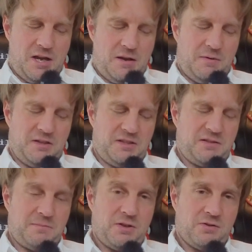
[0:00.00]
because he's
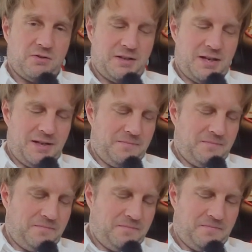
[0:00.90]
a miracle cat.
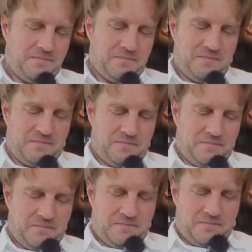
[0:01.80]

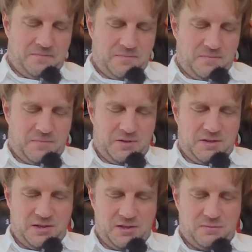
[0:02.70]

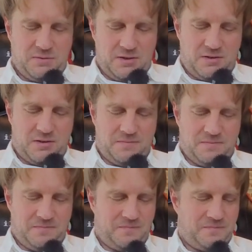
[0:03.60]
Isn't he a sweetheart?
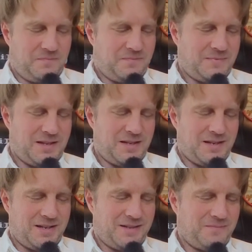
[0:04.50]

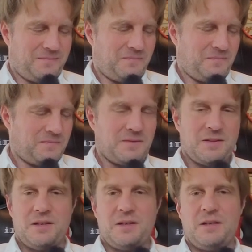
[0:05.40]
Yeah.
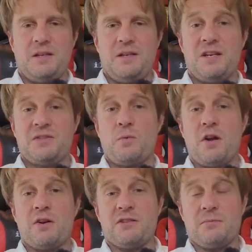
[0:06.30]
He has
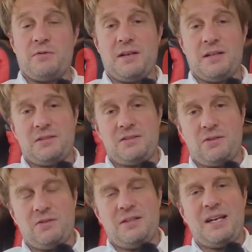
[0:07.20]
water on the brain,
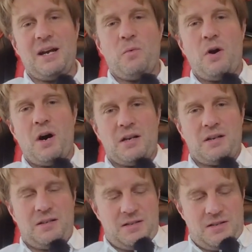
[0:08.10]
so he can't
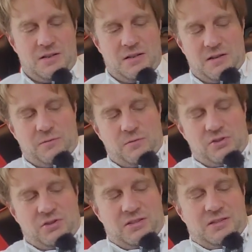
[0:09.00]
walk,
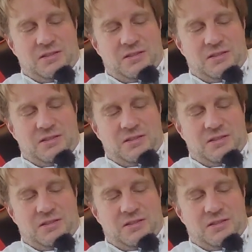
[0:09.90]
unfortunately.